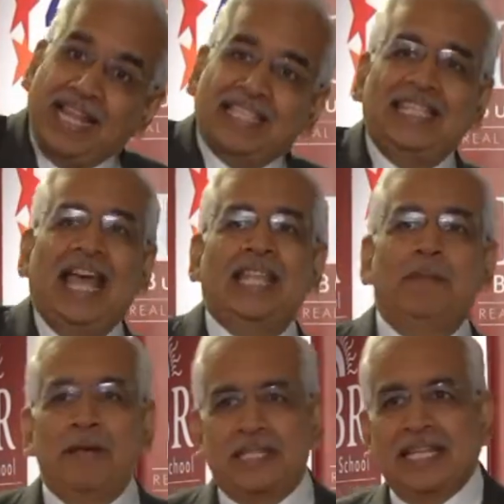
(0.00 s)
it's the
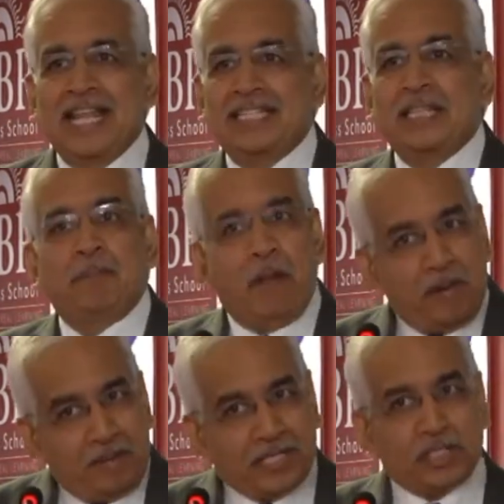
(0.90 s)
other person that's the
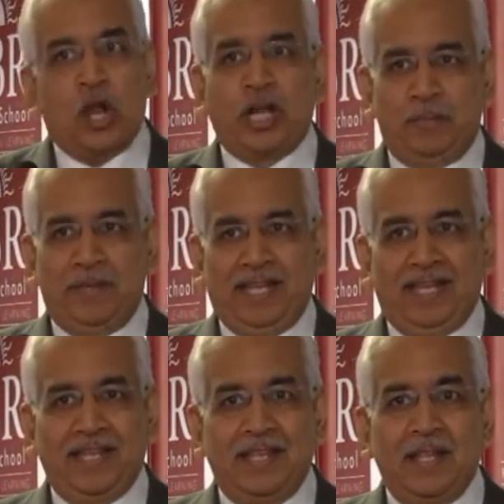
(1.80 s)
problem, it's not me.
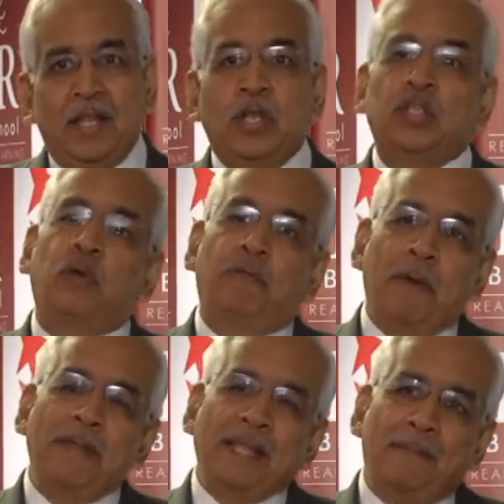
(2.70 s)
So
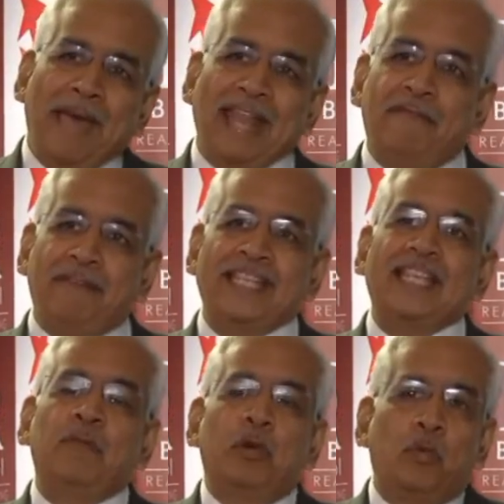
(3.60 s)
for me, the
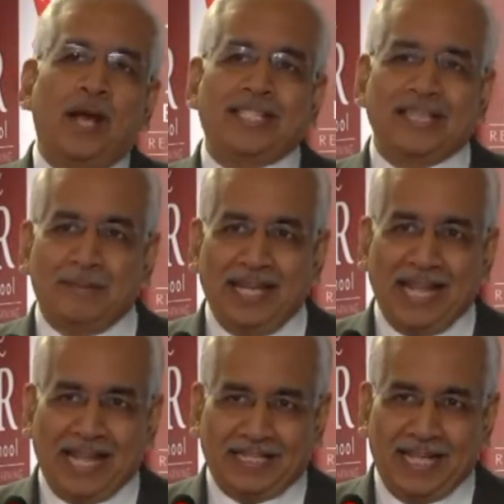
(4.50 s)
paraphrasing would work something
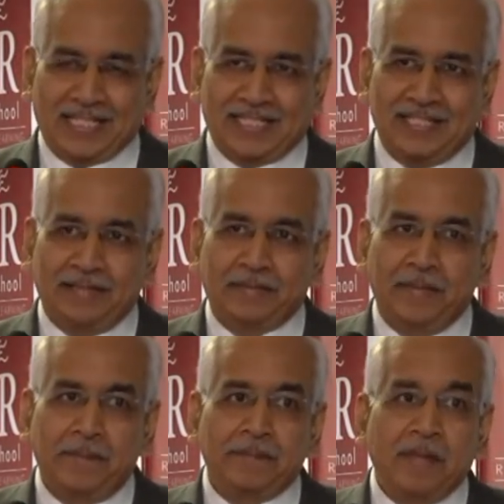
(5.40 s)
like this.
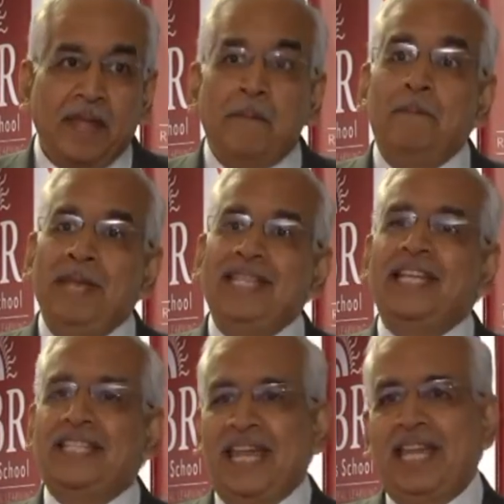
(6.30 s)
Be
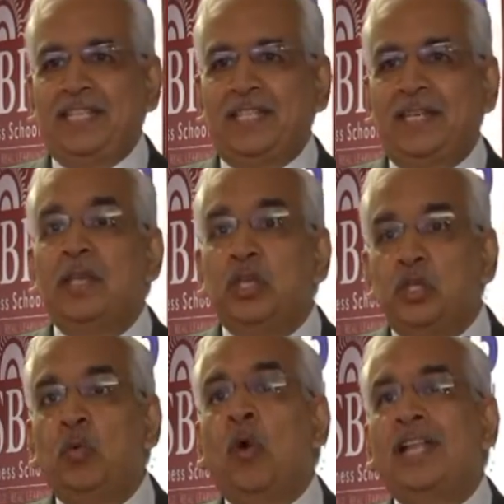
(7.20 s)
the change
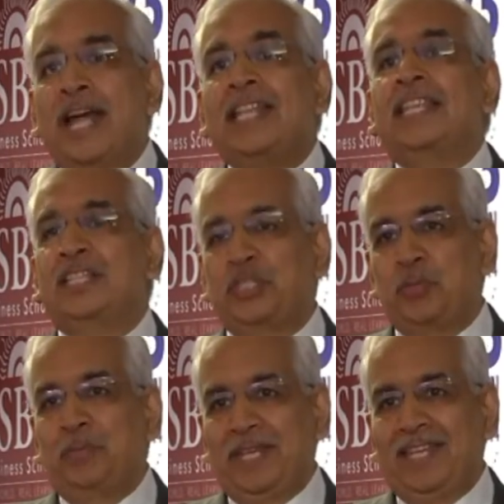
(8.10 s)
you want others
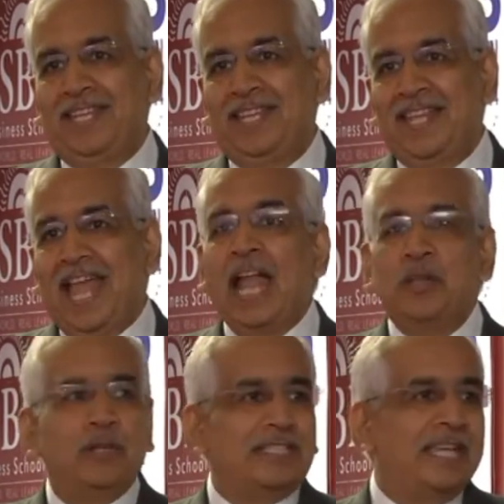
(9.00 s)
to be, and
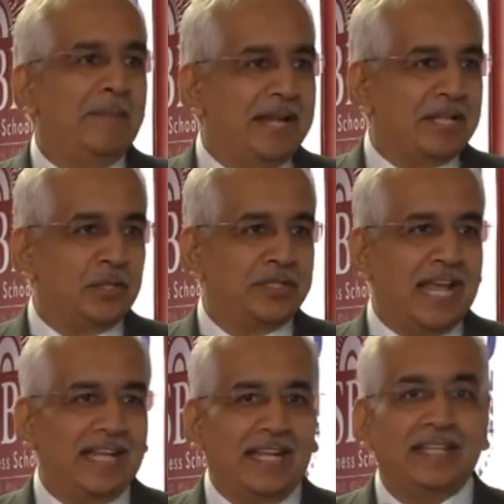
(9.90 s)
you will see a better
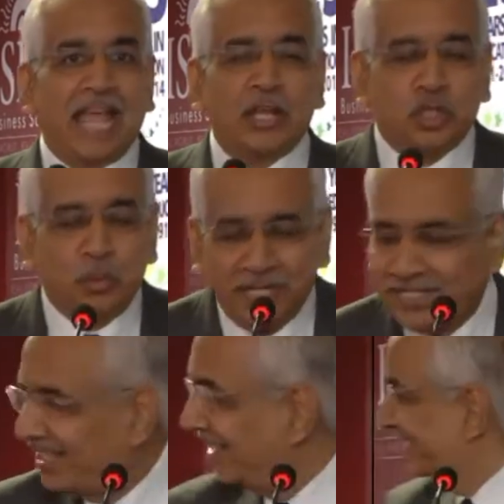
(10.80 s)
society. Thank you so
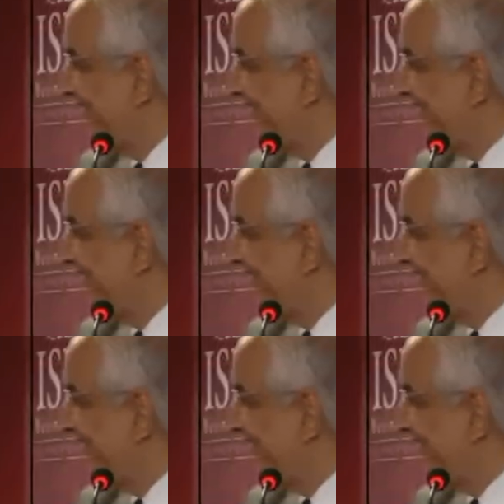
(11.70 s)
much.